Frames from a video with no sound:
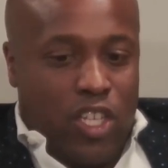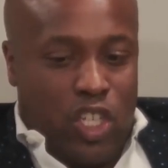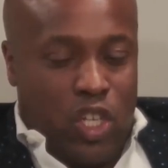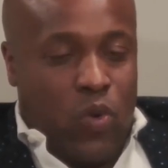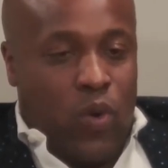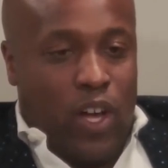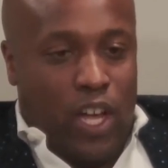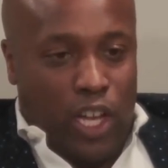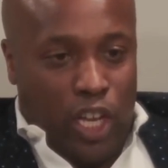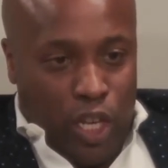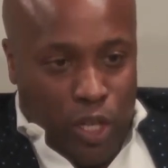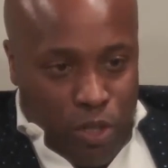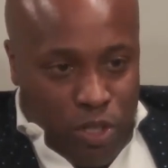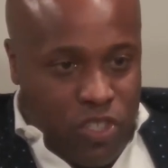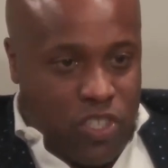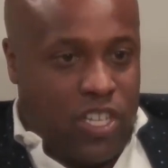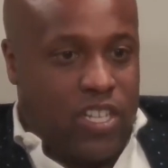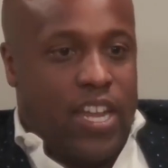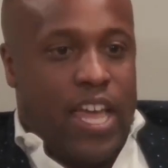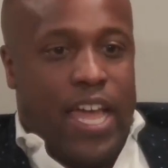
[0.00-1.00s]
to
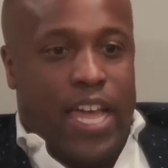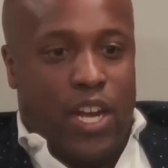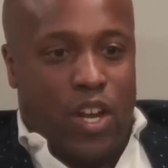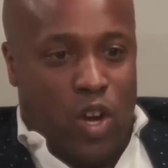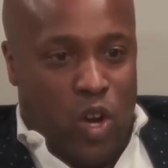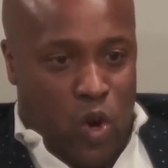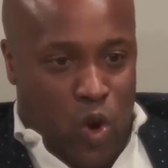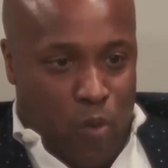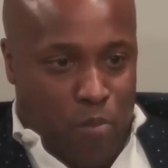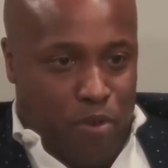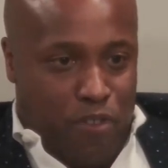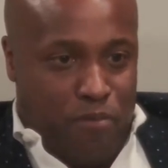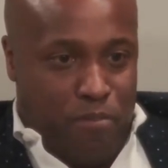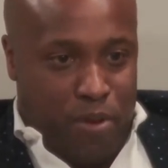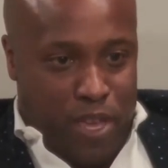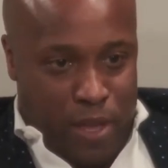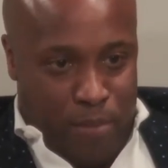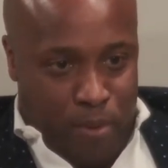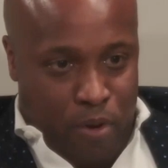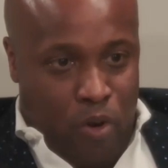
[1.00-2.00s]
elucidate a group
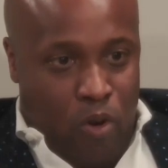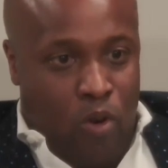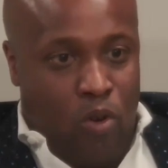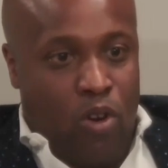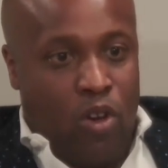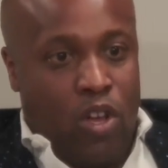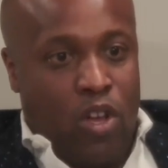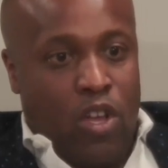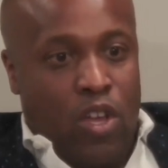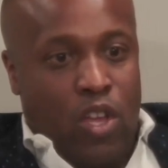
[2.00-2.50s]
of people